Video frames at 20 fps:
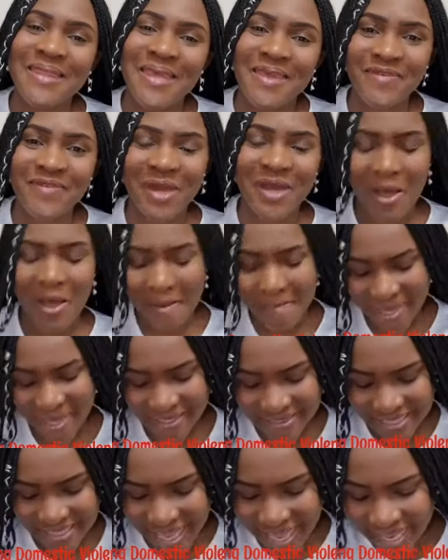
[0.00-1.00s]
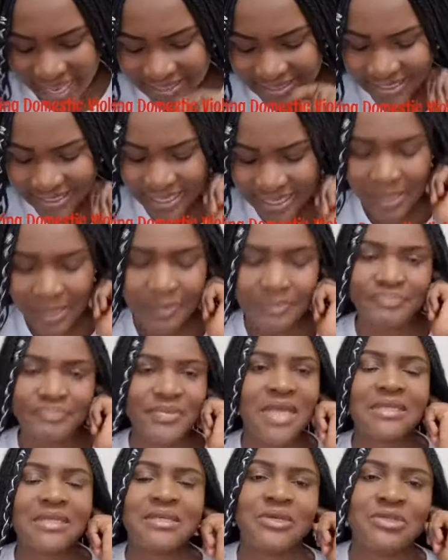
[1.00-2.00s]
leave a comment and
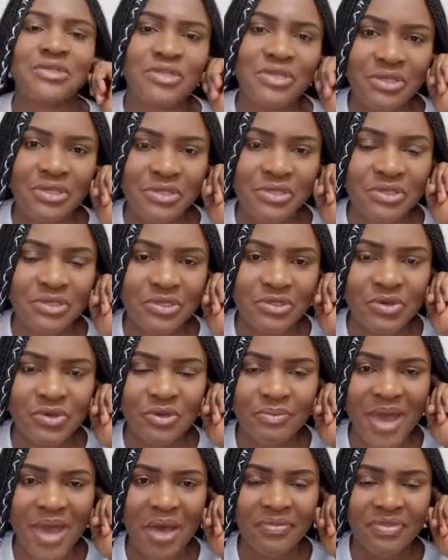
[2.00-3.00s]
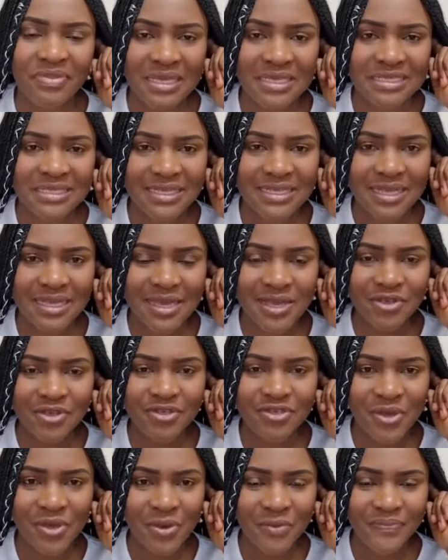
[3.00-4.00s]
let's continue to talk about this.
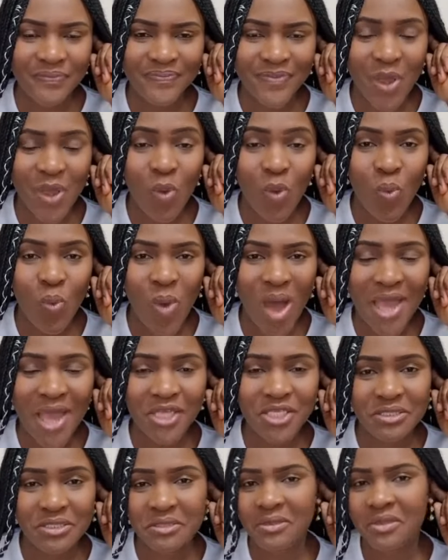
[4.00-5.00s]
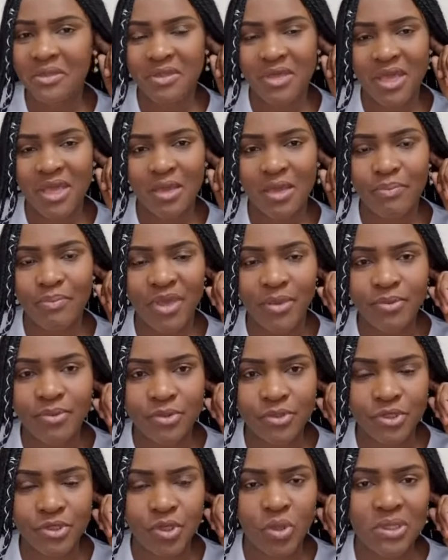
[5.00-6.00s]
So, why do you think
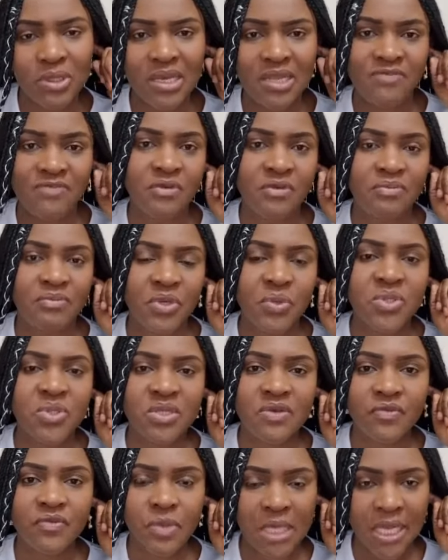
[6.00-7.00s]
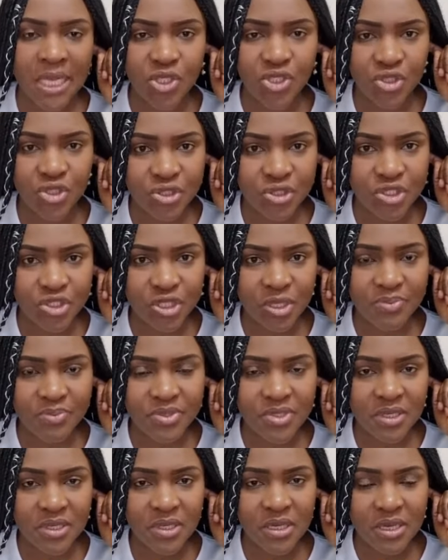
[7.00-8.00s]
people do not leave abusive relationships?